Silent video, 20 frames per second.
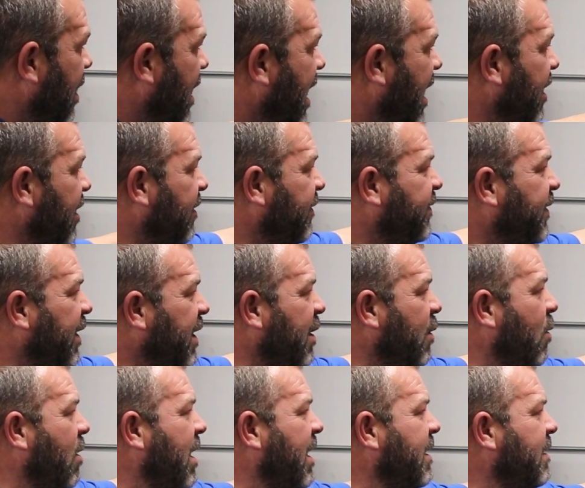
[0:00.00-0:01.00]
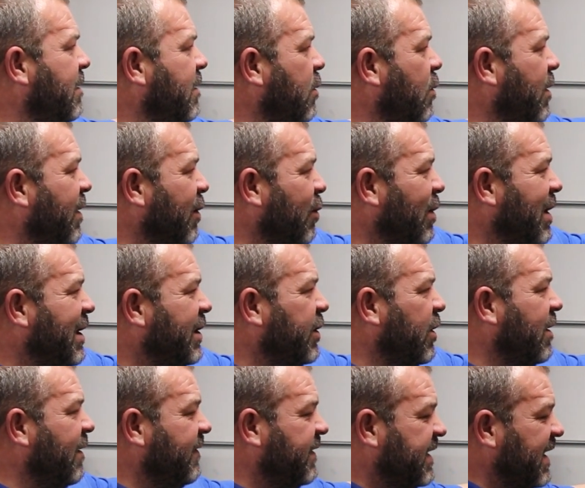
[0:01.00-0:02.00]
131 with a
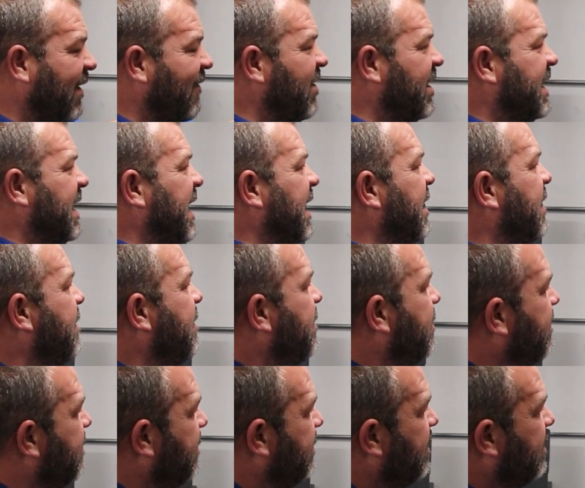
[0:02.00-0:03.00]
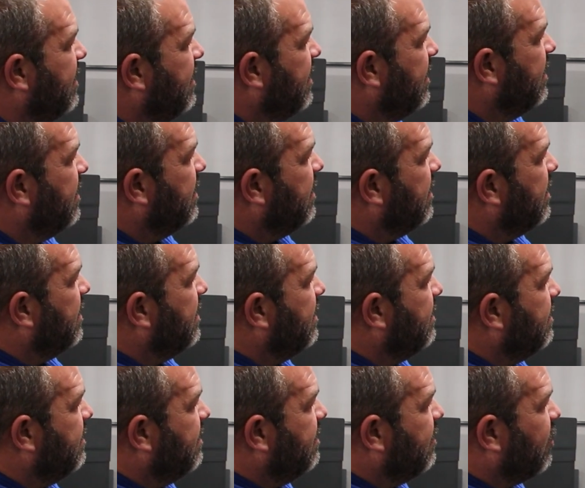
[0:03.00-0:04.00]
return of 17,
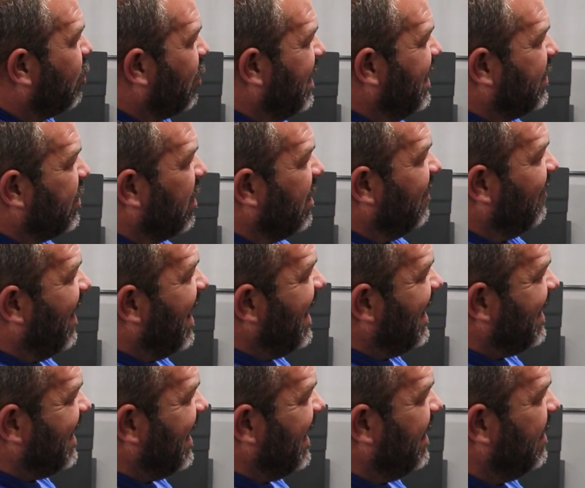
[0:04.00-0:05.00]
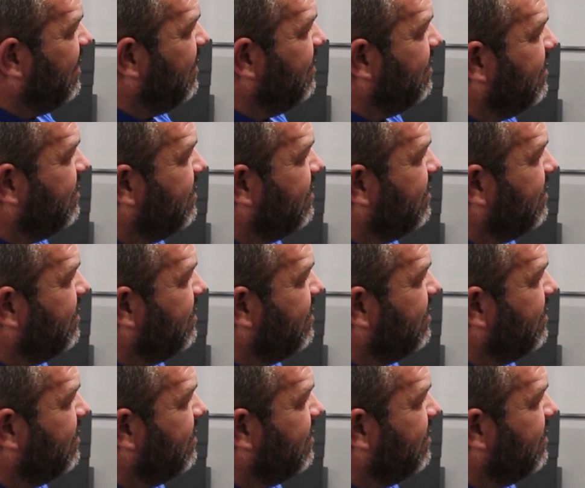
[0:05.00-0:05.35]
return of 18.